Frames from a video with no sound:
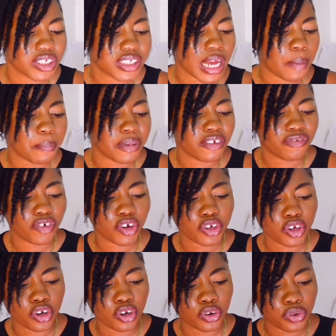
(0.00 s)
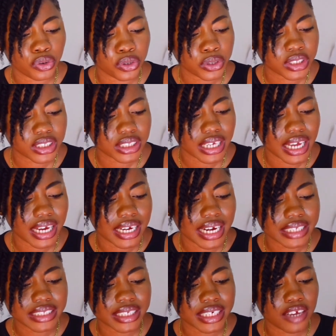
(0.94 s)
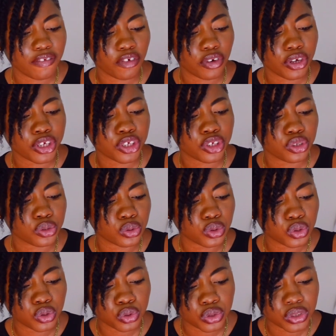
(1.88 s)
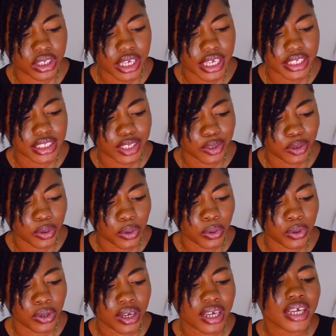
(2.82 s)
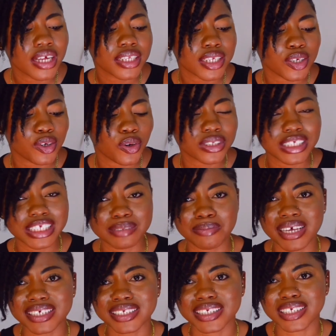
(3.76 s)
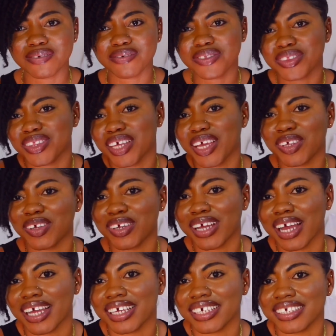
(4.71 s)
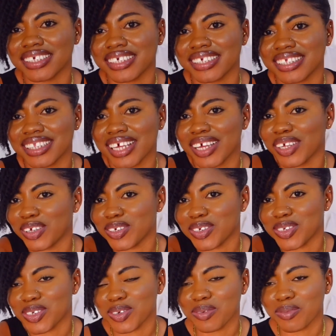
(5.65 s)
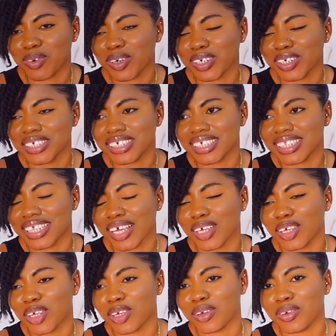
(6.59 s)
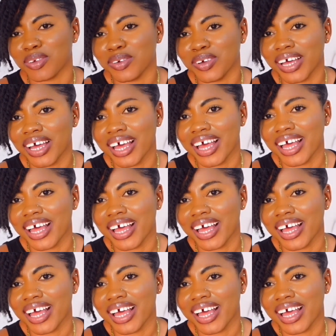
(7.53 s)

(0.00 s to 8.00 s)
Just happy for your growth, and I started following you 2 years ago. The growth is massive. Thank you guys. Thank you so much. Thank you